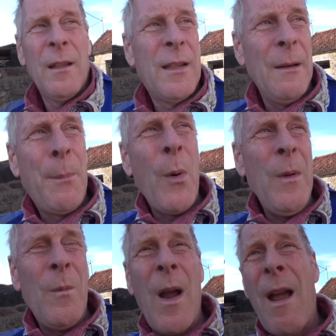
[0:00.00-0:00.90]
to the
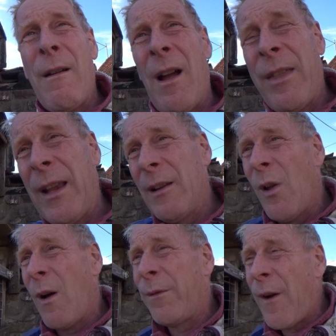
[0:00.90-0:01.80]
point where I think a lot of